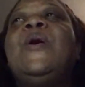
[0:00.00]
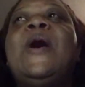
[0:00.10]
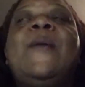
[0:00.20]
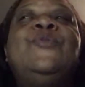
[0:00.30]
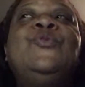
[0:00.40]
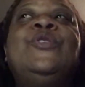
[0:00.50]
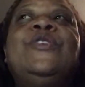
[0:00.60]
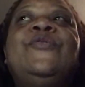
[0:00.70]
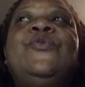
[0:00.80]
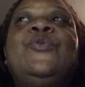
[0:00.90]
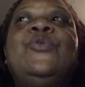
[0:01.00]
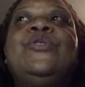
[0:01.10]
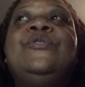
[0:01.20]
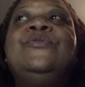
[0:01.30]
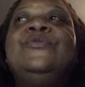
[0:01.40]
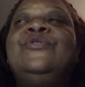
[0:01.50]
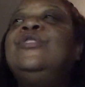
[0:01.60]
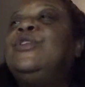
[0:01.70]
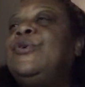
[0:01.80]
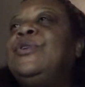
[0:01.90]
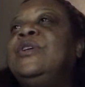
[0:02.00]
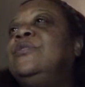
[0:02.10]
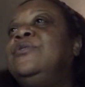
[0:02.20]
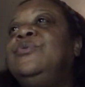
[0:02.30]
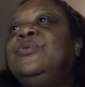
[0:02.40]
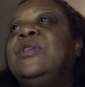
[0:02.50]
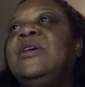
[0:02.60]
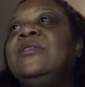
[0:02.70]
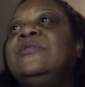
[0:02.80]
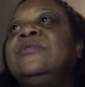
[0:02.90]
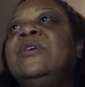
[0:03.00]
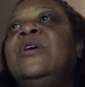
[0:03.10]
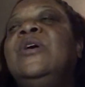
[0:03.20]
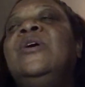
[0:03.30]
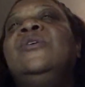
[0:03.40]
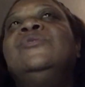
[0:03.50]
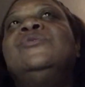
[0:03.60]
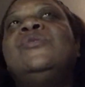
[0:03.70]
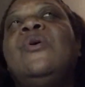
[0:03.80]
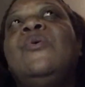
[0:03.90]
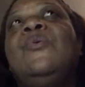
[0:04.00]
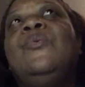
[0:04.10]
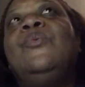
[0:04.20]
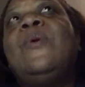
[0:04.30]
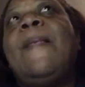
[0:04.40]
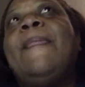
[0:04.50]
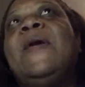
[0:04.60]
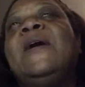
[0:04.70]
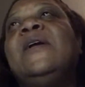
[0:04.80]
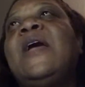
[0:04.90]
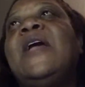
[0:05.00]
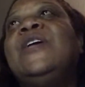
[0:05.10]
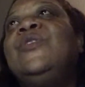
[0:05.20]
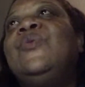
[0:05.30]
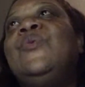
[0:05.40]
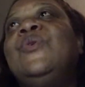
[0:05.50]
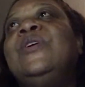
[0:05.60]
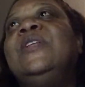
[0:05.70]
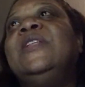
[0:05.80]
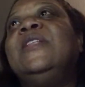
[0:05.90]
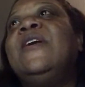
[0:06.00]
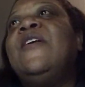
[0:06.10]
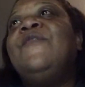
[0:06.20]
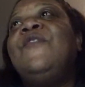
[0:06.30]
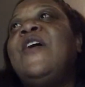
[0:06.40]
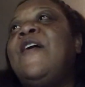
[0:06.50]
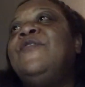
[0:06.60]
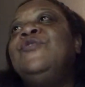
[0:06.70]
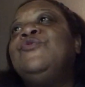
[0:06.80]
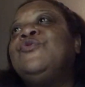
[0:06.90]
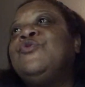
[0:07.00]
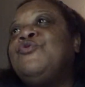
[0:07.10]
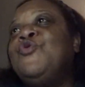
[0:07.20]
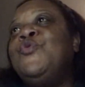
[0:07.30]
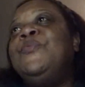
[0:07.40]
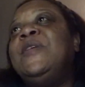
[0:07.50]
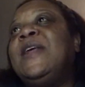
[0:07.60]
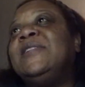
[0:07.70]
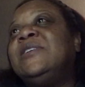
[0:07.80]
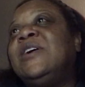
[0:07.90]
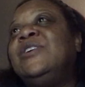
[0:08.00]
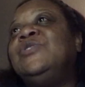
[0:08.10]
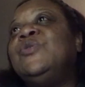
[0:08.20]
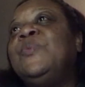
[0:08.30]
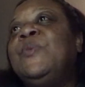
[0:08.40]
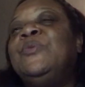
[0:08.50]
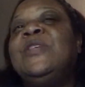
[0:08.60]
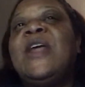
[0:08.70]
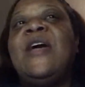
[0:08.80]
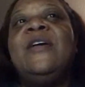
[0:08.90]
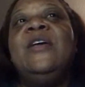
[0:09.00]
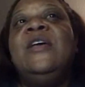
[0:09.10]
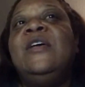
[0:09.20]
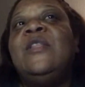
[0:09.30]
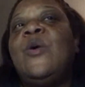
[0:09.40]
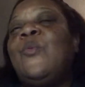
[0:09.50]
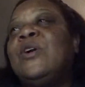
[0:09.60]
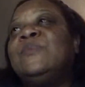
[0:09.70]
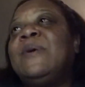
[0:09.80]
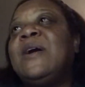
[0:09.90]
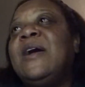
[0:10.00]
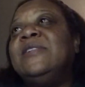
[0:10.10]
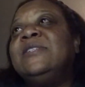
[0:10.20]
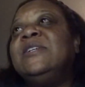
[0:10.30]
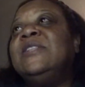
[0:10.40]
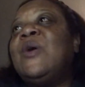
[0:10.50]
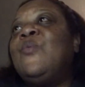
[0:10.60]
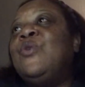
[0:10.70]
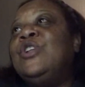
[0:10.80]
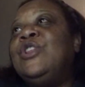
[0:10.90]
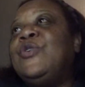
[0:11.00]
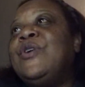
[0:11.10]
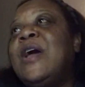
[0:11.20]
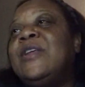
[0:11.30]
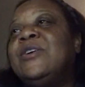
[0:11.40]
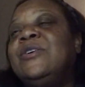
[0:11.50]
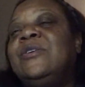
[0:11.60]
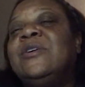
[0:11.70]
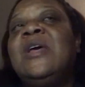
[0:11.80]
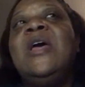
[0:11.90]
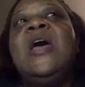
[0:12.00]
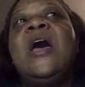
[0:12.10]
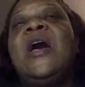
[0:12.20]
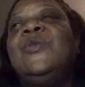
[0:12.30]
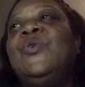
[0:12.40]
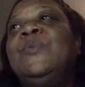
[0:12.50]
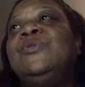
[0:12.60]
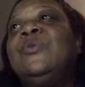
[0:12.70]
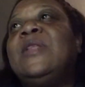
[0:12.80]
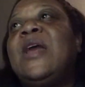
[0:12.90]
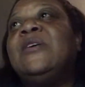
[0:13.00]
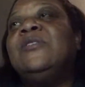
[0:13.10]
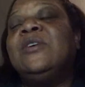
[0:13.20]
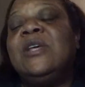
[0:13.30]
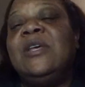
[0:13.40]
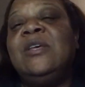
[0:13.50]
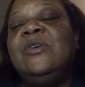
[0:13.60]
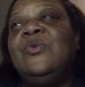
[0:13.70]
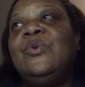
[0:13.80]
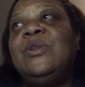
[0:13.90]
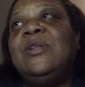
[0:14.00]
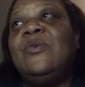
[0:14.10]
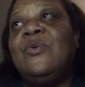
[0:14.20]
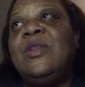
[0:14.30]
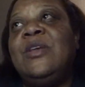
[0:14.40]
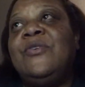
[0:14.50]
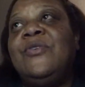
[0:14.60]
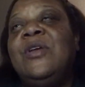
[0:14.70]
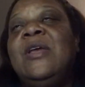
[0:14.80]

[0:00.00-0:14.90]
I'm doing it for learning the new things. So I get on, and every group that I touch or people that watch my content that want to learn how to cook, I normally do a lot of cooking on here.